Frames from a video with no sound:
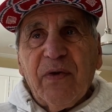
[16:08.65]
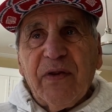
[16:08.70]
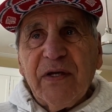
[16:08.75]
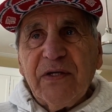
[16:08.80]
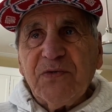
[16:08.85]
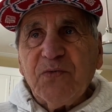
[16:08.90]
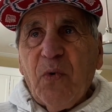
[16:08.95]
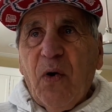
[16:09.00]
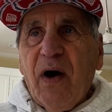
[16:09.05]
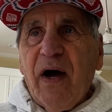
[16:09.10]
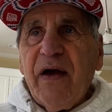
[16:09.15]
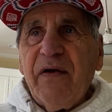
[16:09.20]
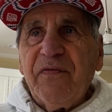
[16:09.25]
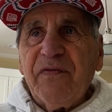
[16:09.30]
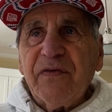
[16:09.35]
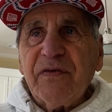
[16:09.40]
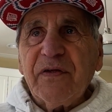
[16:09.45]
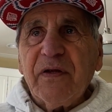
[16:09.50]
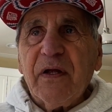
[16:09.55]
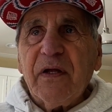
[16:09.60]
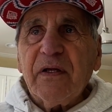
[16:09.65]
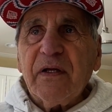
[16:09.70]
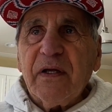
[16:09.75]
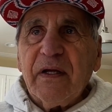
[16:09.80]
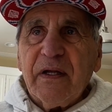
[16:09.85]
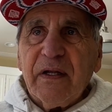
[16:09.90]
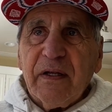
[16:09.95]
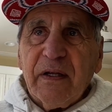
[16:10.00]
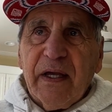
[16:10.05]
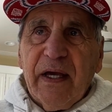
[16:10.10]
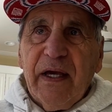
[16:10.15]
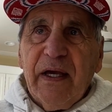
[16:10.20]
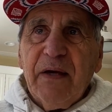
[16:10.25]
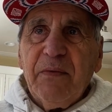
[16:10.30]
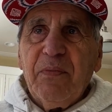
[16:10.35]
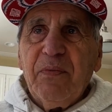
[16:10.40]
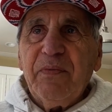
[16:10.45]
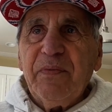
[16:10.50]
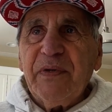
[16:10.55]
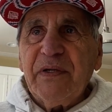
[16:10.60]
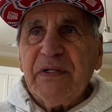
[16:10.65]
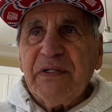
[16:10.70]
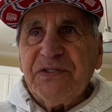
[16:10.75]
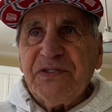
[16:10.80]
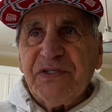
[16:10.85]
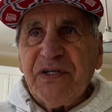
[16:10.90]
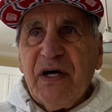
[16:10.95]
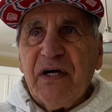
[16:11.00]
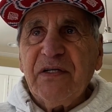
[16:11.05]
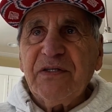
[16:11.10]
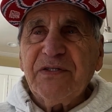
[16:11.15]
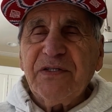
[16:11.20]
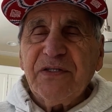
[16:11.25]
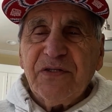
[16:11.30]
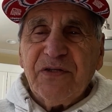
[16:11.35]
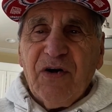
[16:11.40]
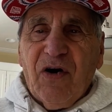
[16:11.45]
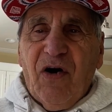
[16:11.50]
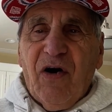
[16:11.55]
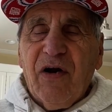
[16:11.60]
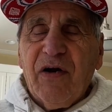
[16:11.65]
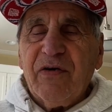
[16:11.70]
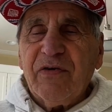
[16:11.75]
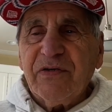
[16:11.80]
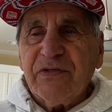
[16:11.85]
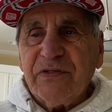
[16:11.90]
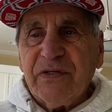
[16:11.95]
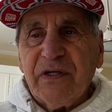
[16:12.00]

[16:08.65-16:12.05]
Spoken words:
his wife and Gib and his sons and daughters.